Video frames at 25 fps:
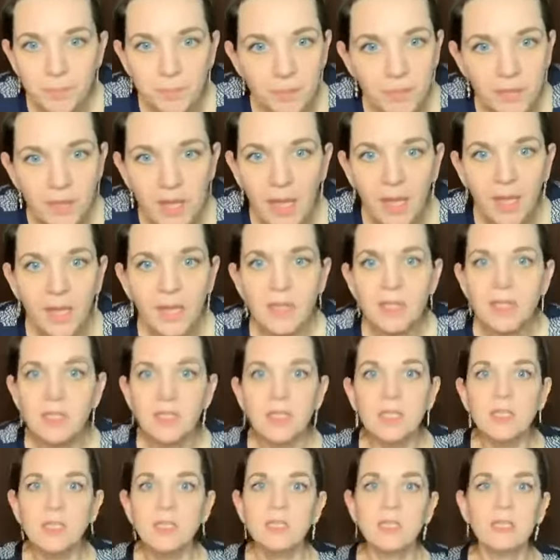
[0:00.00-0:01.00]

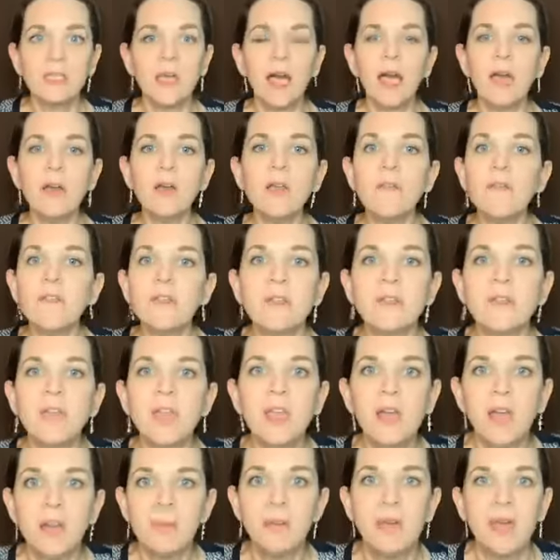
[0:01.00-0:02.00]
even
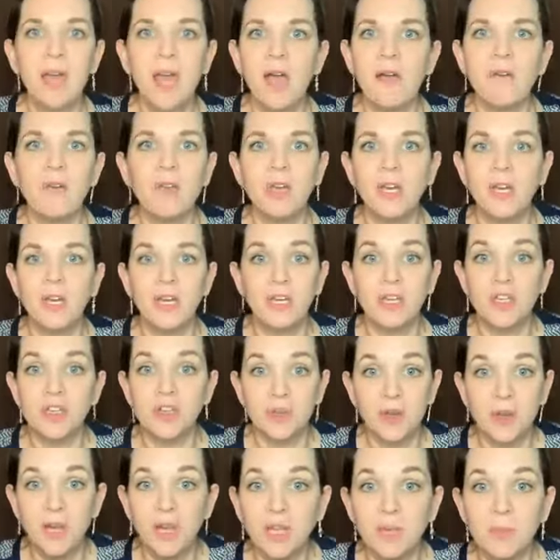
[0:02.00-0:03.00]
think I've been having any
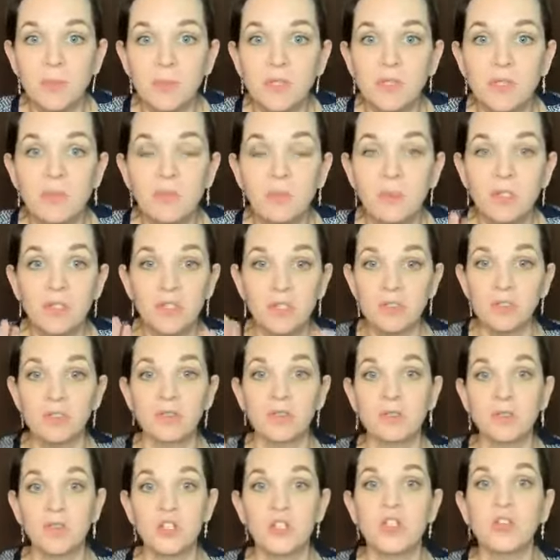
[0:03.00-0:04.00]
dreams, which is
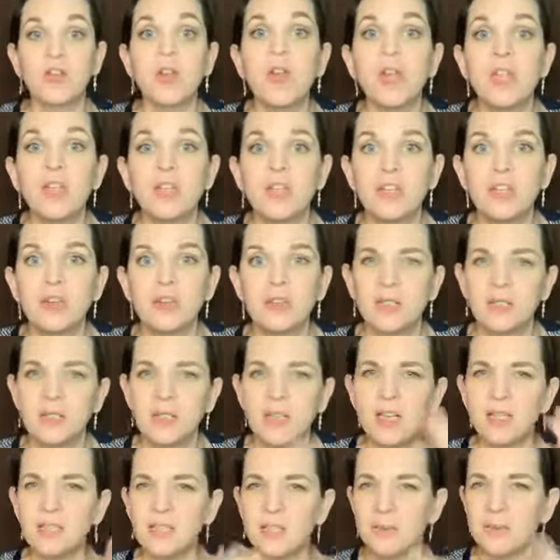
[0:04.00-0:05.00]
strange, you know, because a
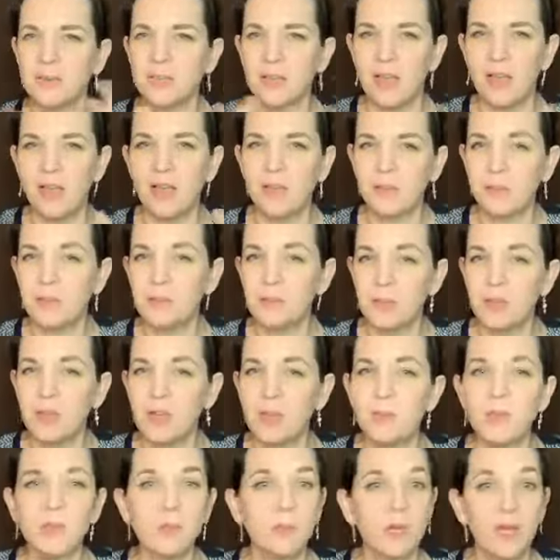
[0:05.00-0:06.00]
lot of times I'll have some
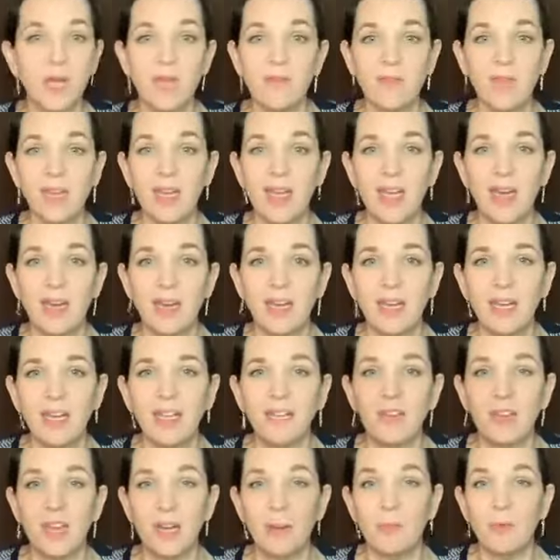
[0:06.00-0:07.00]
dreams, but I haven't had
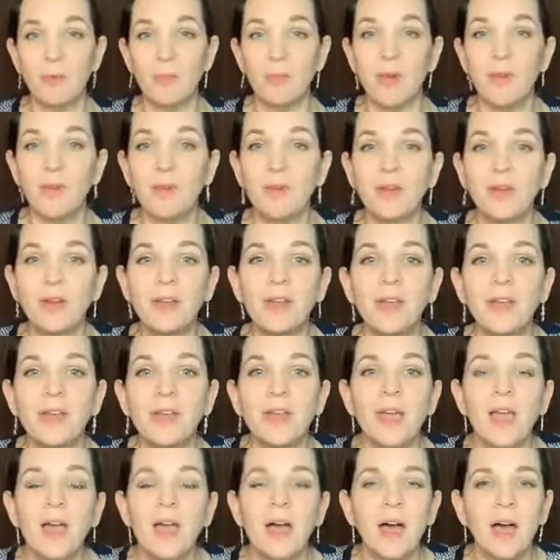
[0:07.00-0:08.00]
any that I'm remembering.
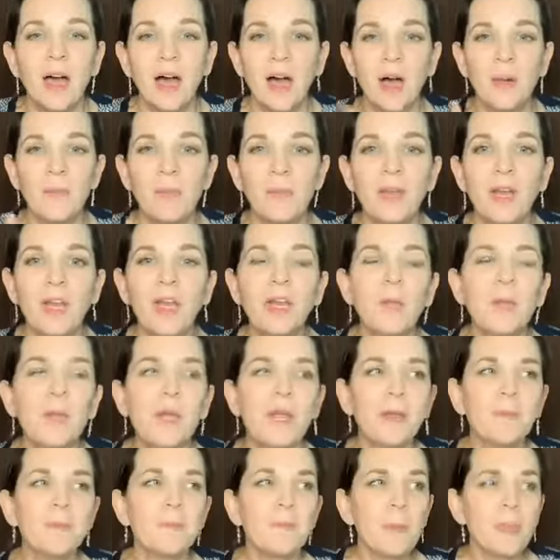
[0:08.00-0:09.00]

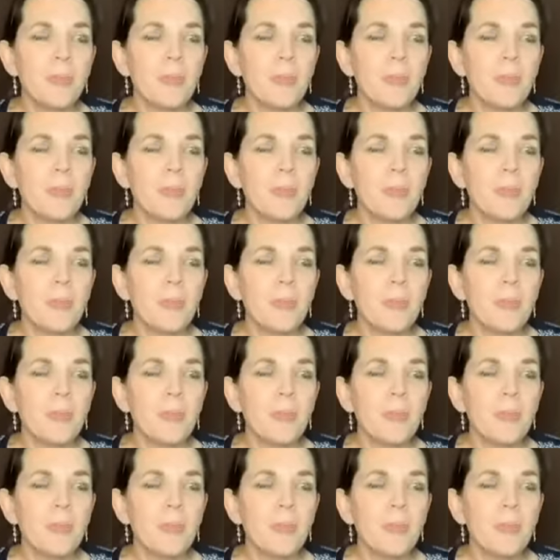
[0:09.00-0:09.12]
And